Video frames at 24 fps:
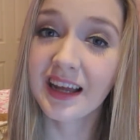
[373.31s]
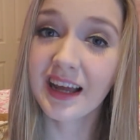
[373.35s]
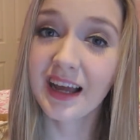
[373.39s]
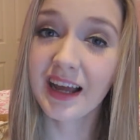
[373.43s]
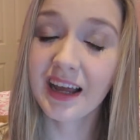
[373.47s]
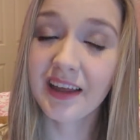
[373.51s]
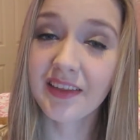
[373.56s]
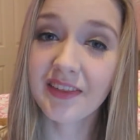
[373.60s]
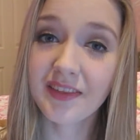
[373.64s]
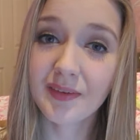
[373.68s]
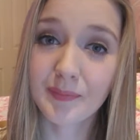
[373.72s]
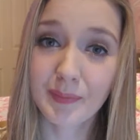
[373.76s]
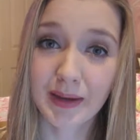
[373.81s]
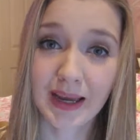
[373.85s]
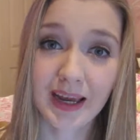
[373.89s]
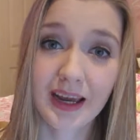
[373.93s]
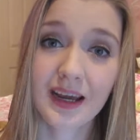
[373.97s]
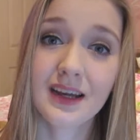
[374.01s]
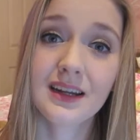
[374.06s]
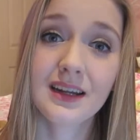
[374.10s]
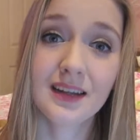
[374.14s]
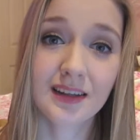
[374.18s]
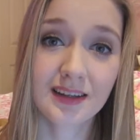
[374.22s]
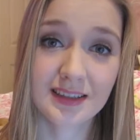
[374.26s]
In the
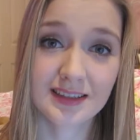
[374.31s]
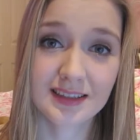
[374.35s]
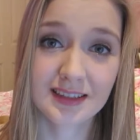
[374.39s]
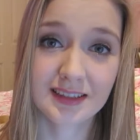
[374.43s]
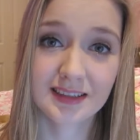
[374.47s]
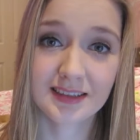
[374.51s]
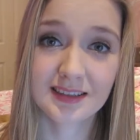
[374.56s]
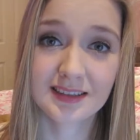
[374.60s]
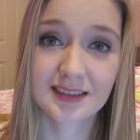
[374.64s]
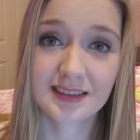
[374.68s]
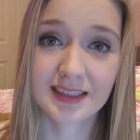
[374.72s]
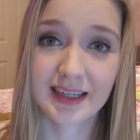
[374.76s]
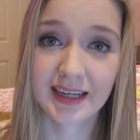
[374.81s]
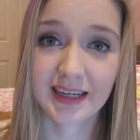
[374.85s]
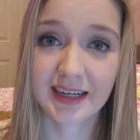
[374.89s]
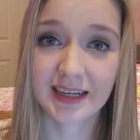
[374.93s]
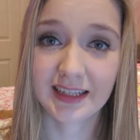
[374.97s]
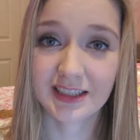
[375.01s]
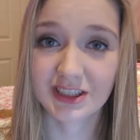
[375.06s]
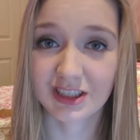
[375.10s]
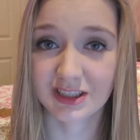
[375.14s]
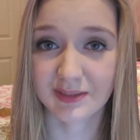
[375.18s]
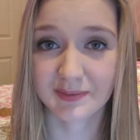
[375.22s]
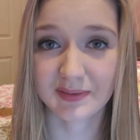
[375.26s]
pan, it looks a little
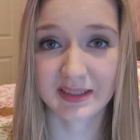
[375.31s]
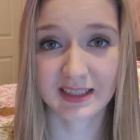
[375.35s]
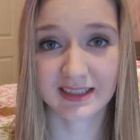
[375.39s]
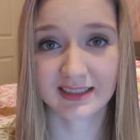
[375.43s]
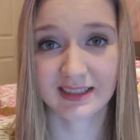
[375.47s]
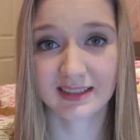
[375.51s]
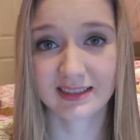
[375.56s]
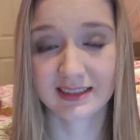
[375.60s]
scary just because